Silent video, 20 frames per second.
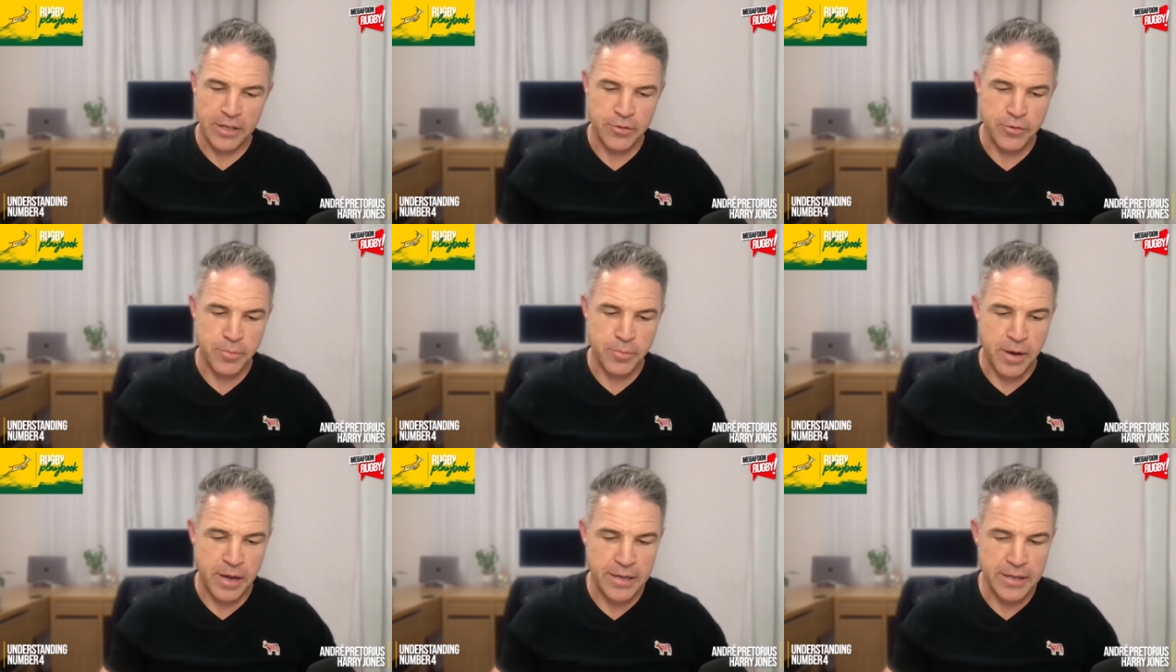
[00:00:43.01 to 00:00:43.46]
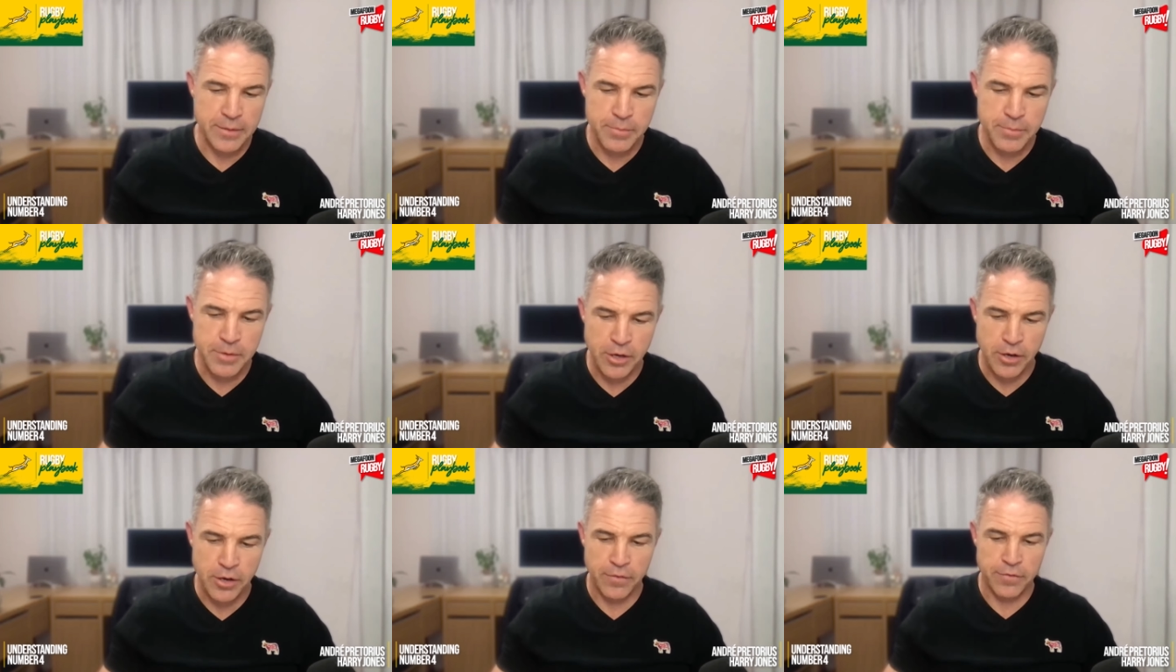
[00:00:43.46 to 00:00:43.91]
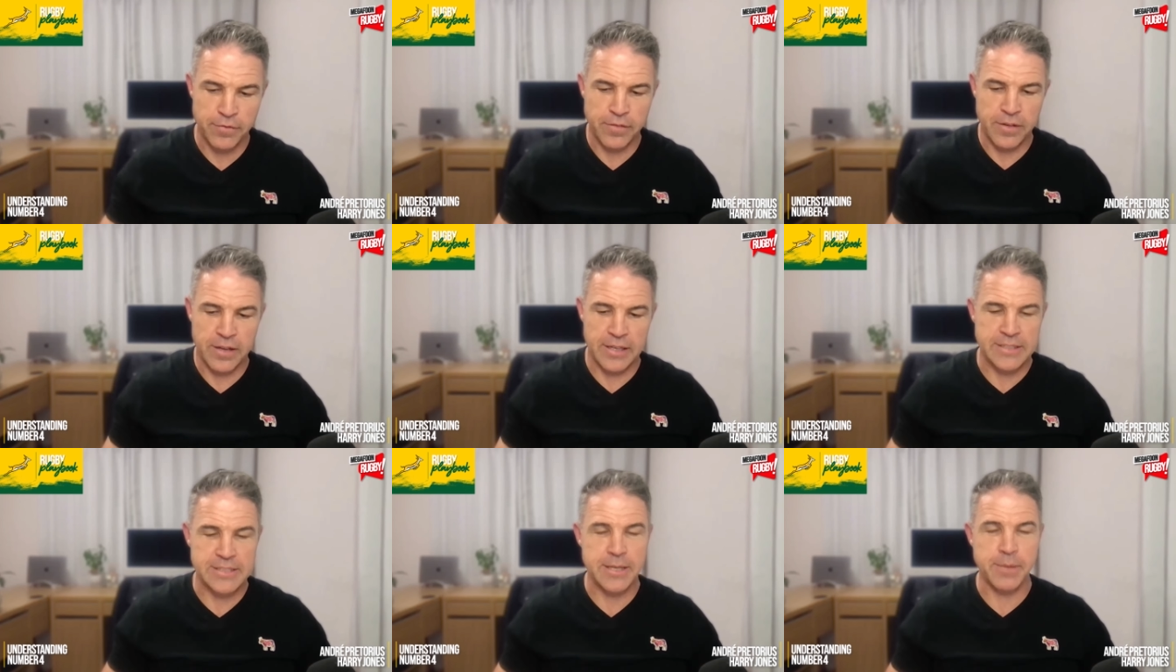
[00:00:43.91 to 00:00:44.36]
It reminded me of,
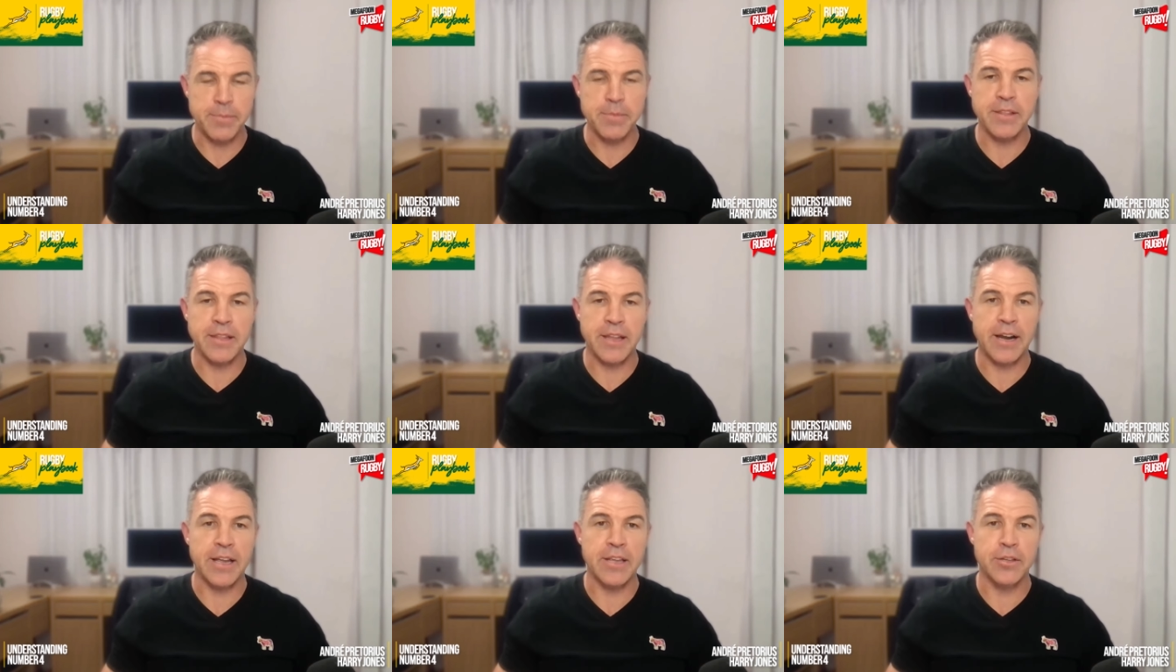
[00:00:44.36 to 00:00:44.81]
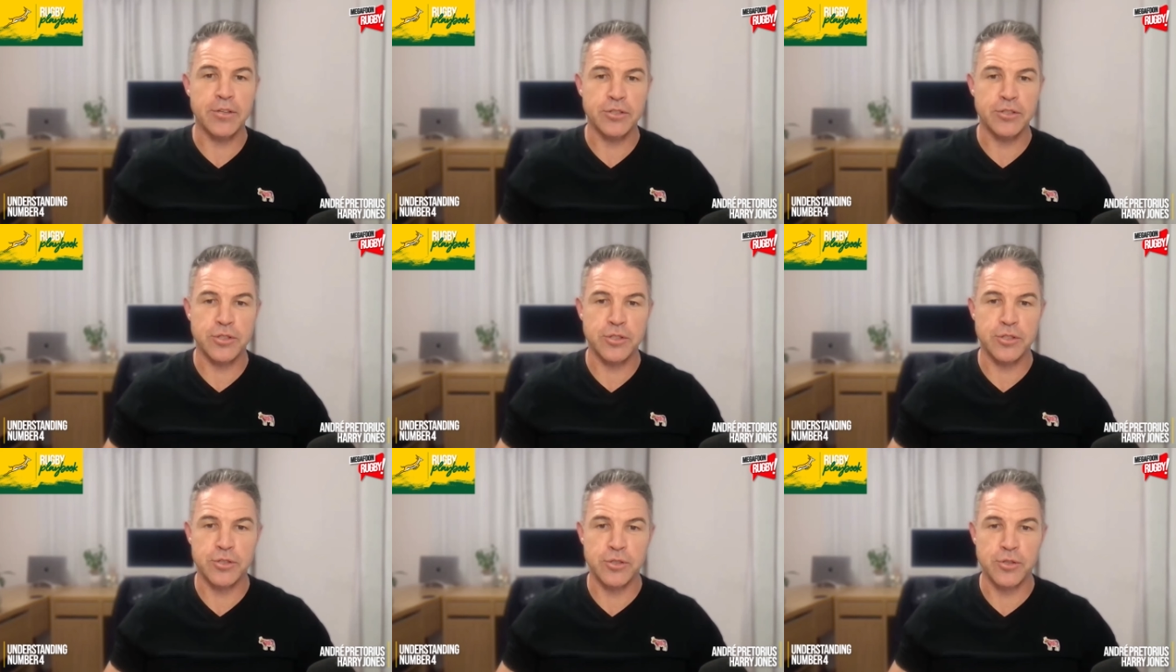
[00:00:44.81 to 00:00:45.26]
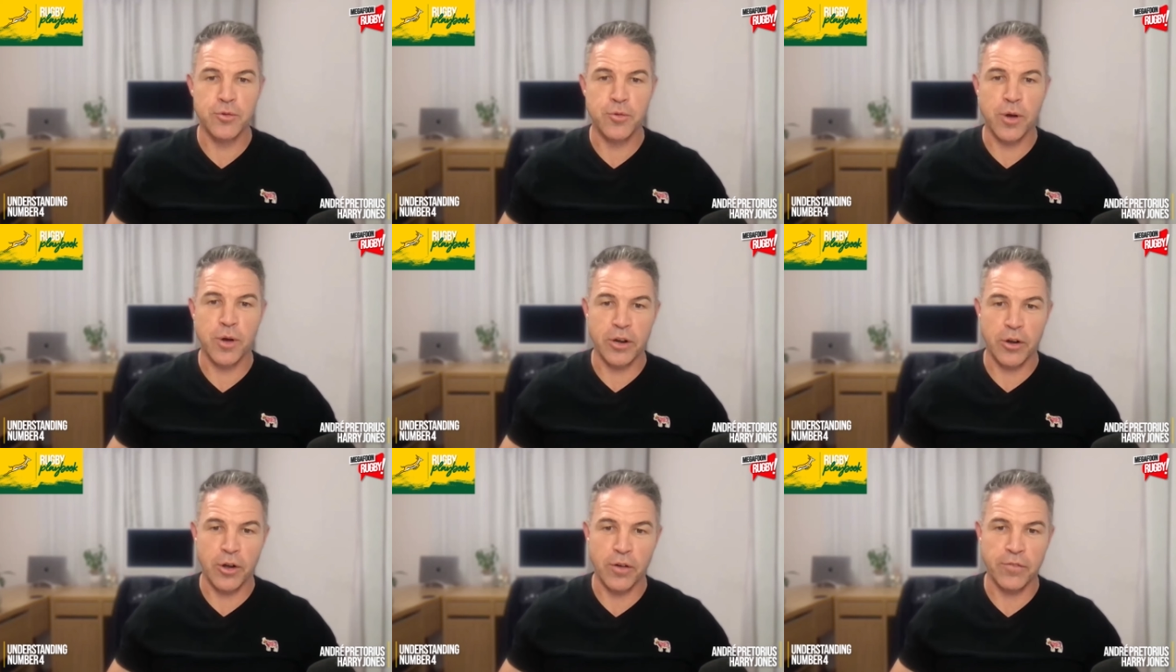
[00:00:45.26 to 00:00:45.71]
and it's something that I used to do
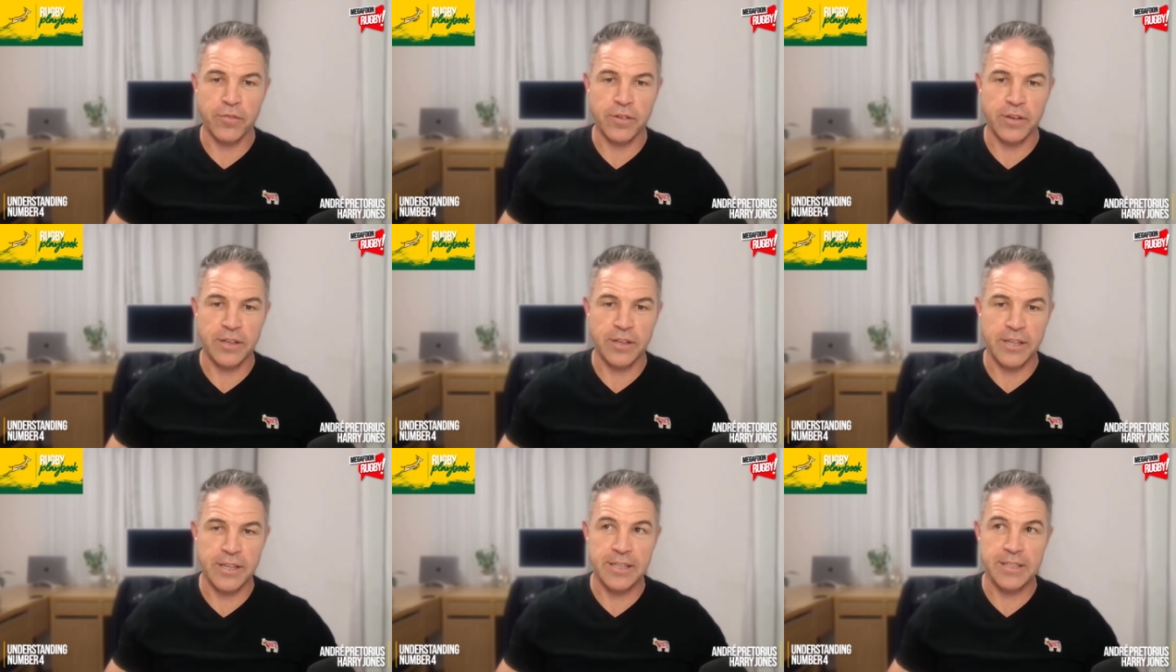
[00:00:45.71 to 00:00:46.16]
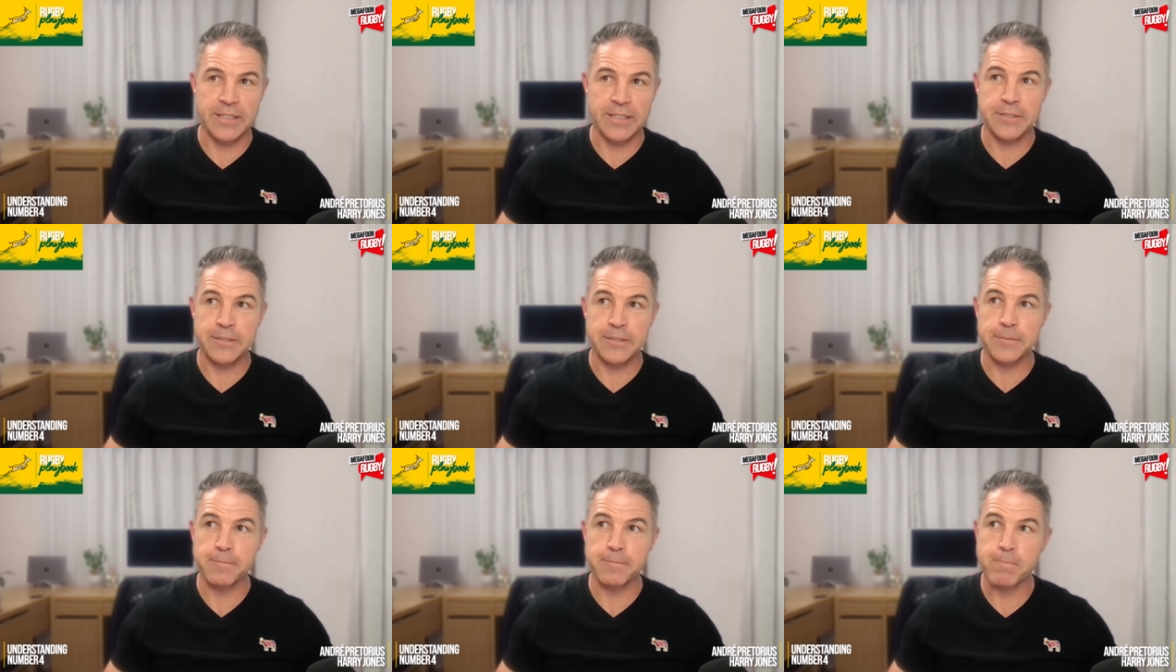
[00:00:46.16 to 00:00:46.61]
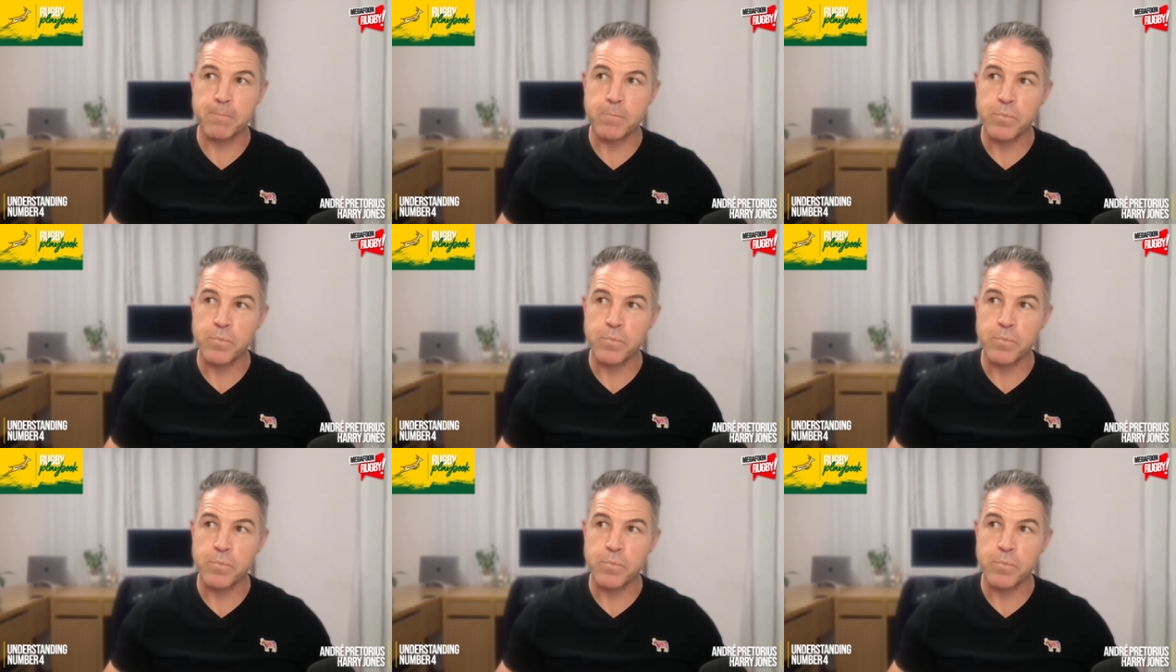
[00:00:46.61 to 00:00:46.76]
quite often, is